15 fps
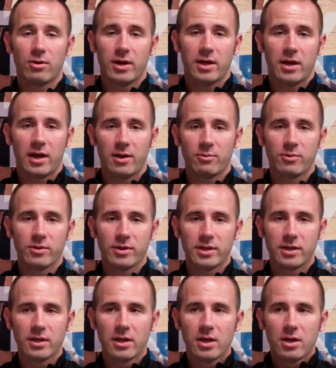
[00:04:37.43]
I
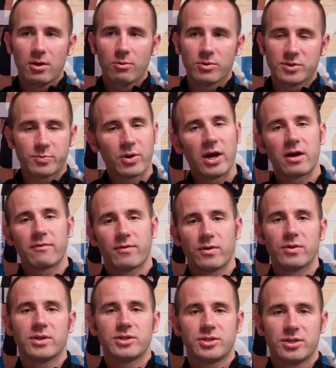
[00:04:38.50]
really was proud of
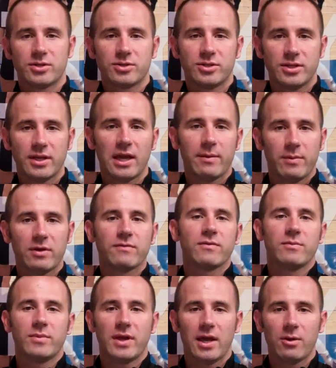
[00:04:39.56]
her this year. She came in
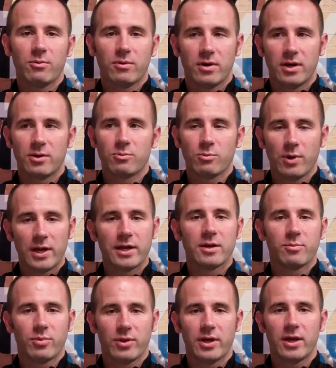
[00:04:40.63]
from day one ready to
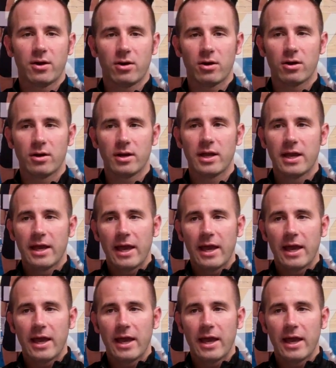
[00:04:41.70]
play hard.